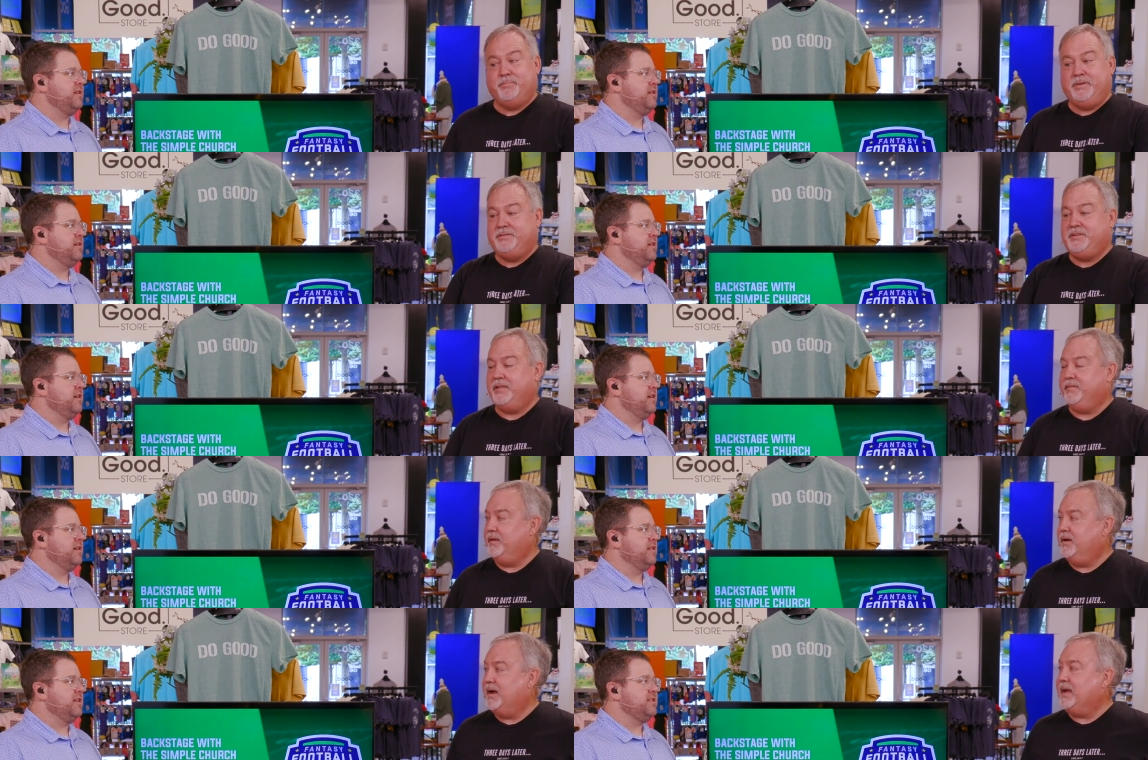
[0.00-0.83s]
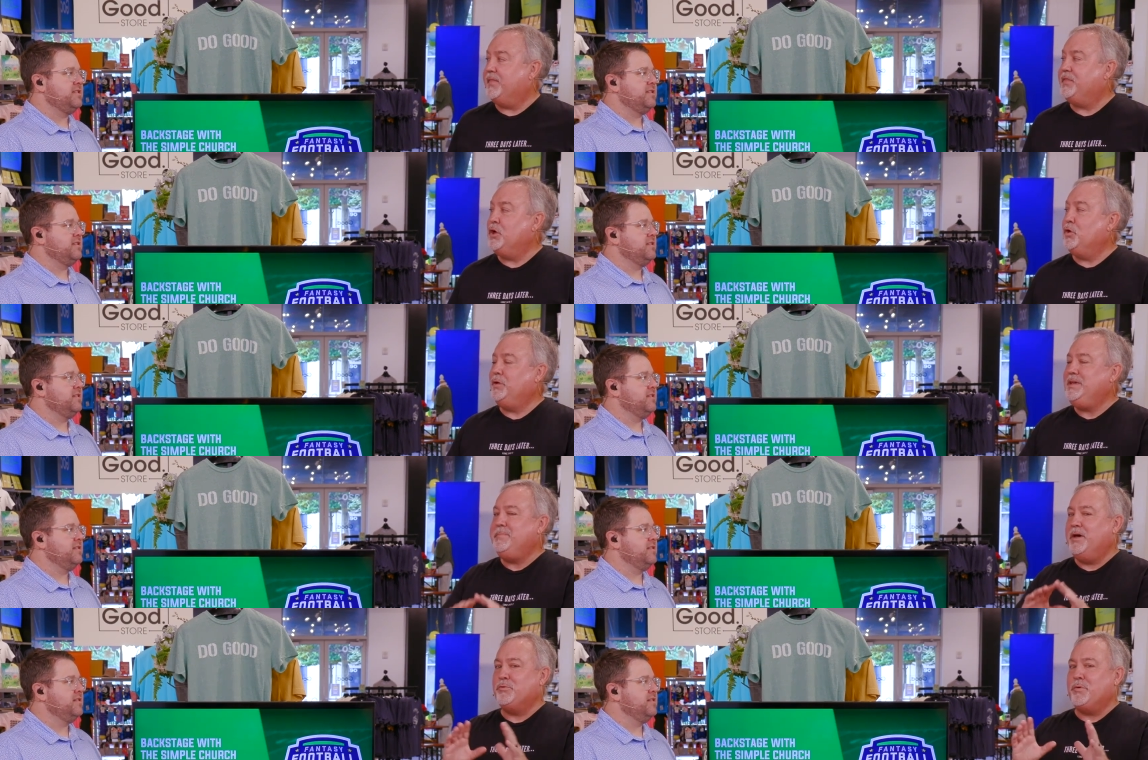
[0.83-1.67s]
Speaker 1: It's getting there. Let's, I got the old
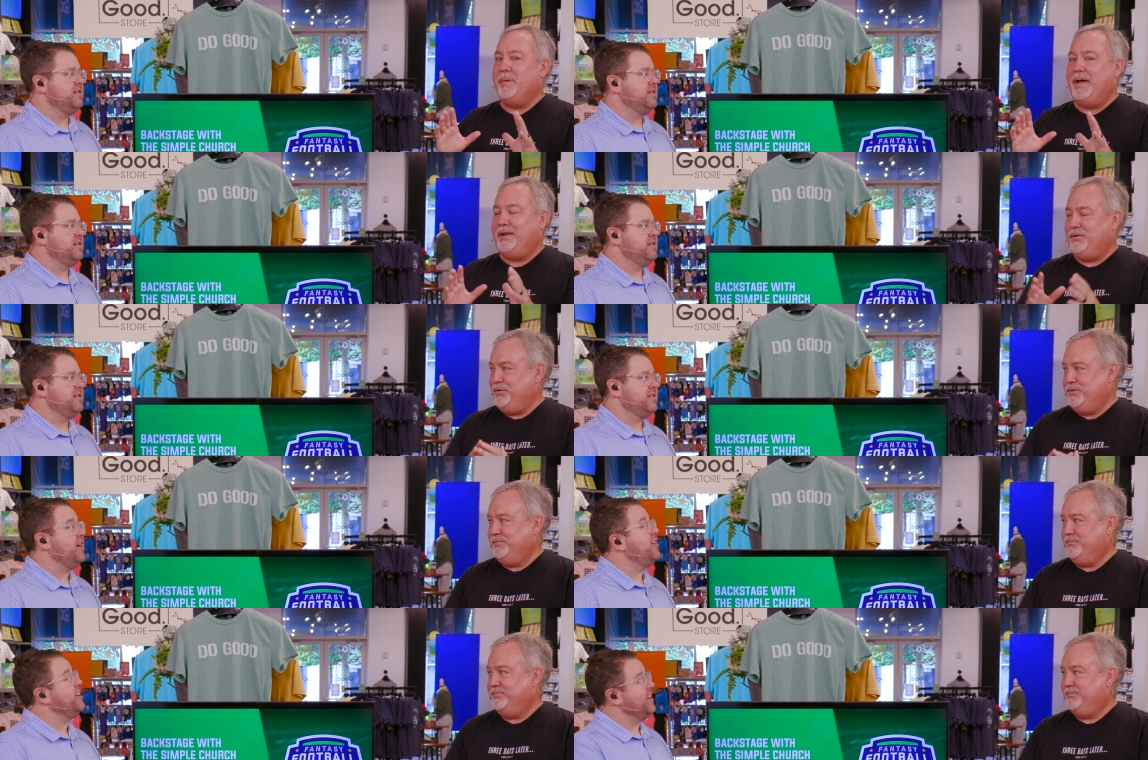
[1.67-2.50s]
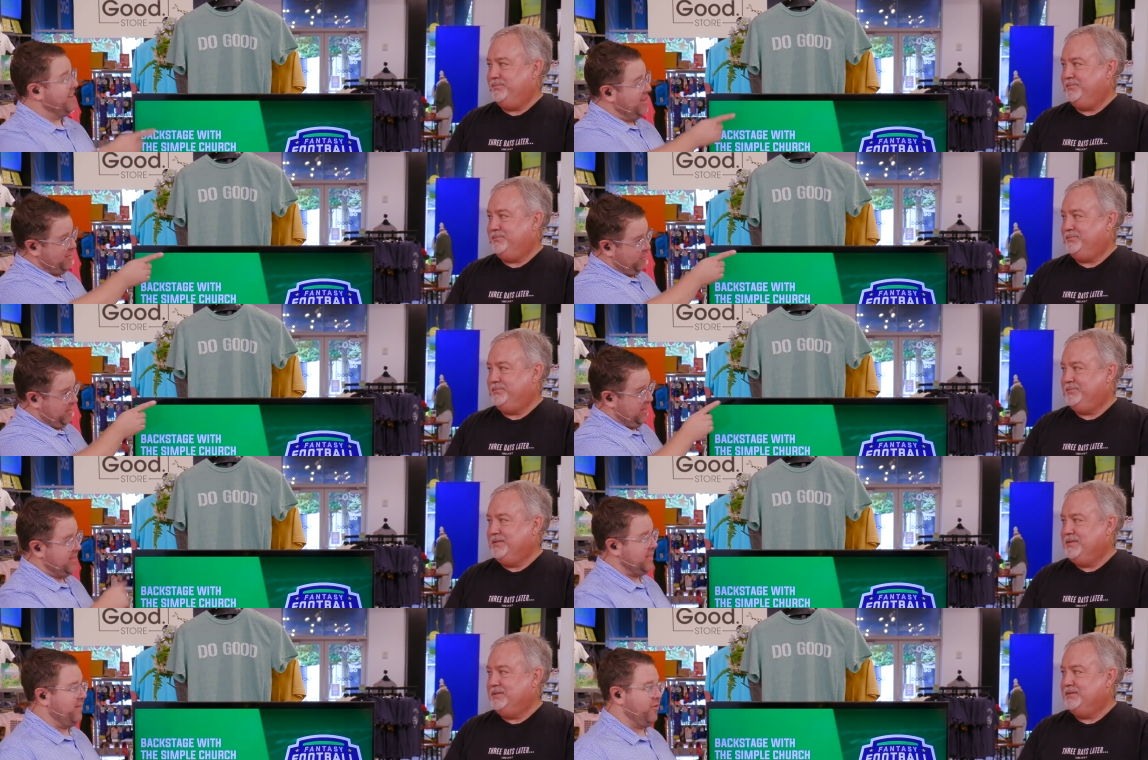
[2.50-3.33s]
email reminder. There you go. You
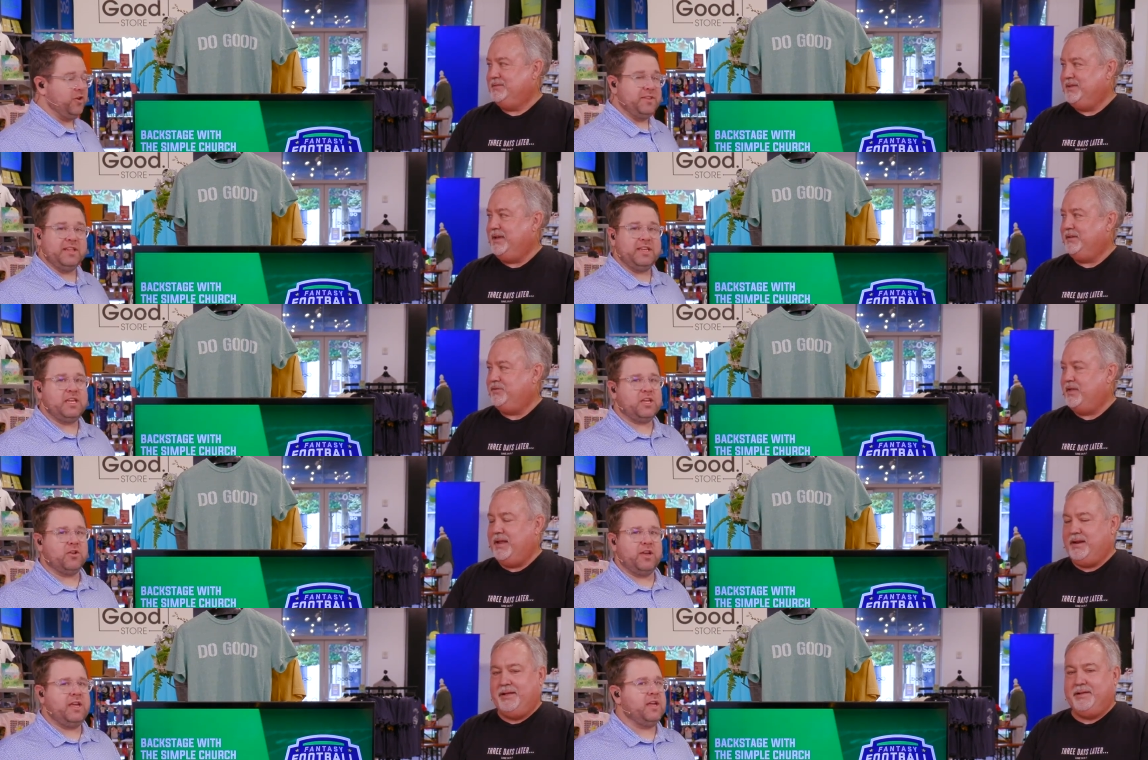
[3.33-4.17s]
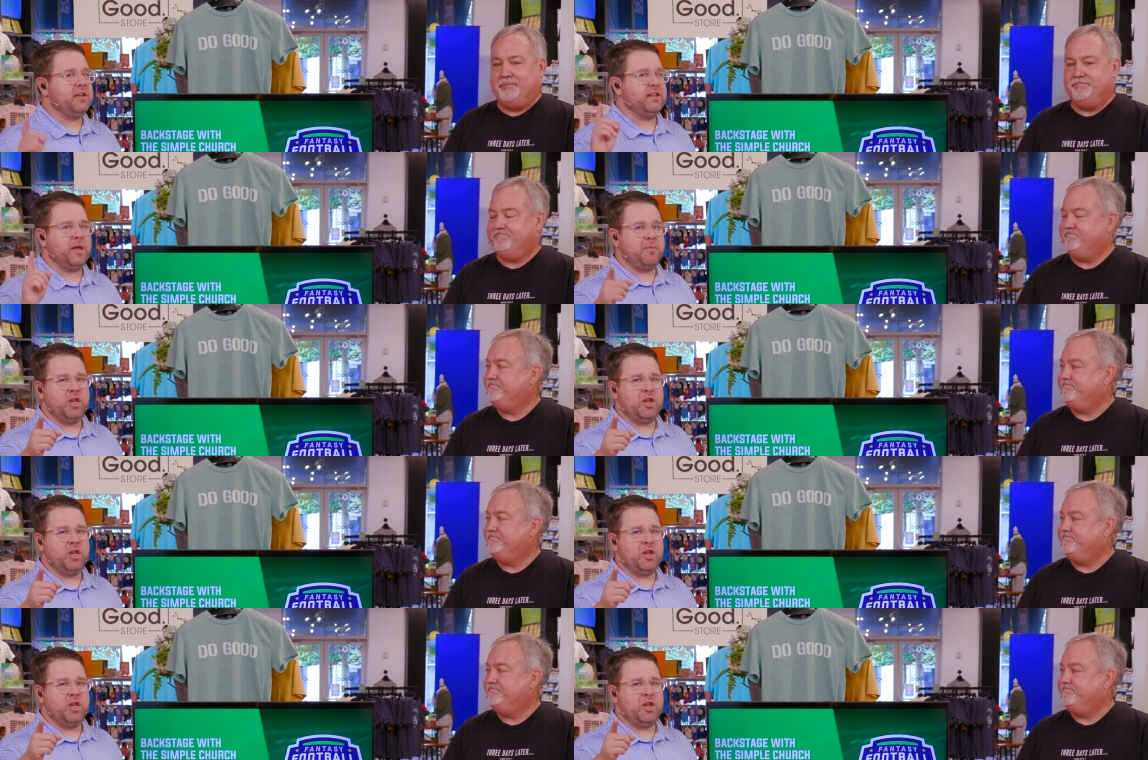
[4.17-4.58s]
like that. If you're in the league, you're in. Let me